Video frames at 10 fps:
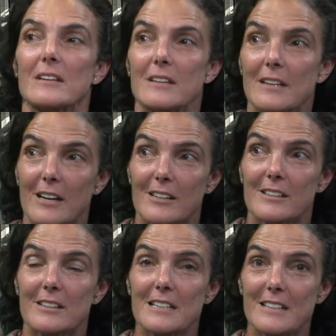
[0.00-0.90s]

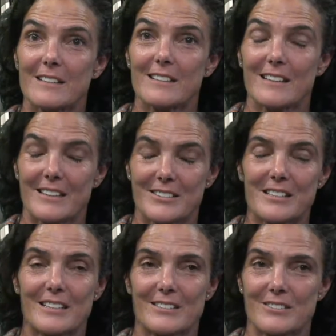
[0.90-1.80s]
yeah,
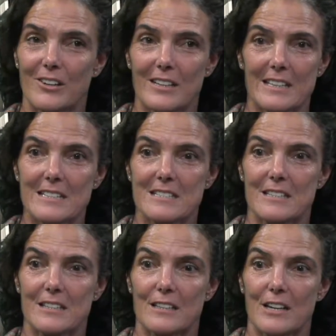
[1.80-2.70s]
it's not
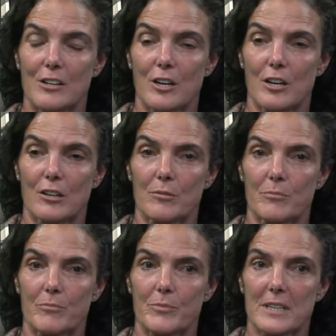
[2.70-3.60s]
easy
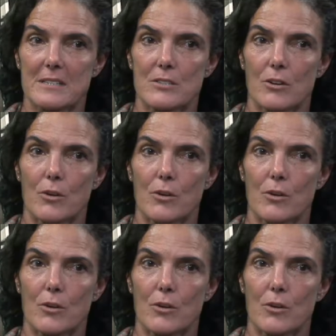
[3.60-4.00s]
because there are